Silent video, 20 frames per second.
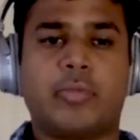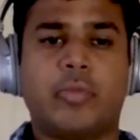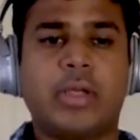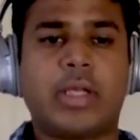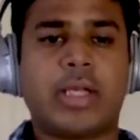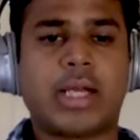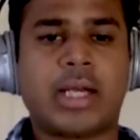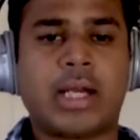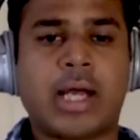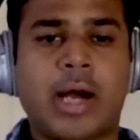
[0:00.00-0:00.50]
We
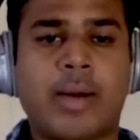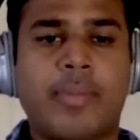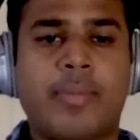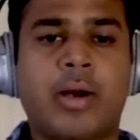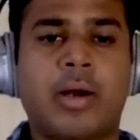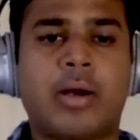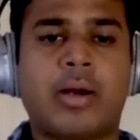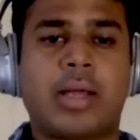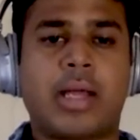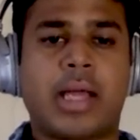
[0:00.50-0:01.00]
can
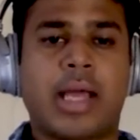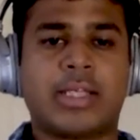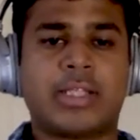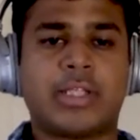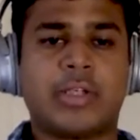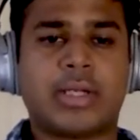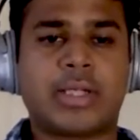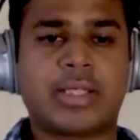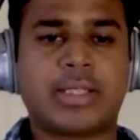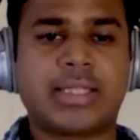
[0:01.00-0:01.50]
as
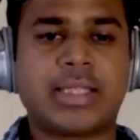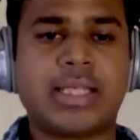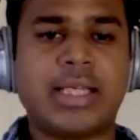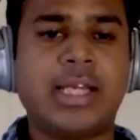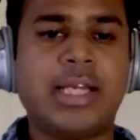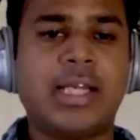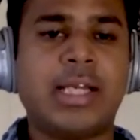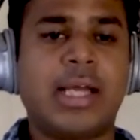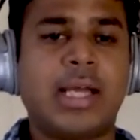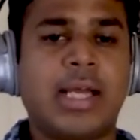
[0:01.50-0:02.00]
you can
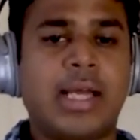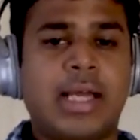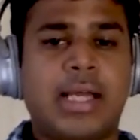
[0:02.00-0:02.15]
see,